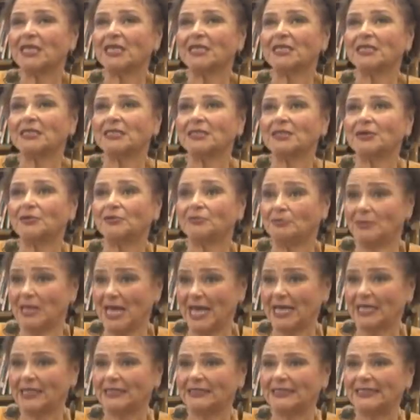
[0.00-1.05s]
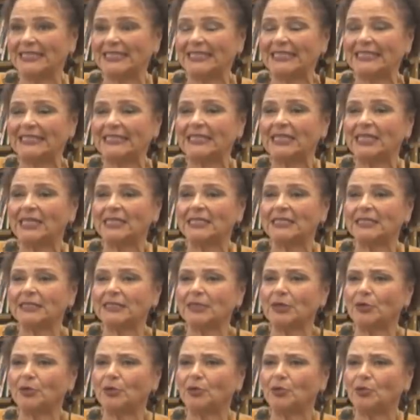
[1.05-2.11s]
so, black kid,
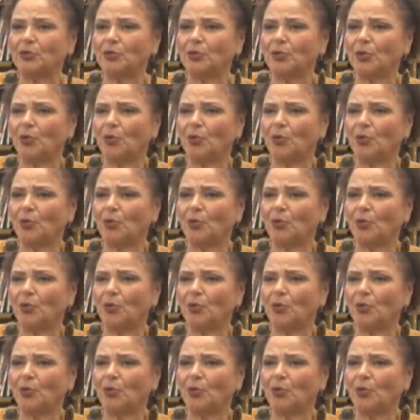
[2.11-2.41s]
so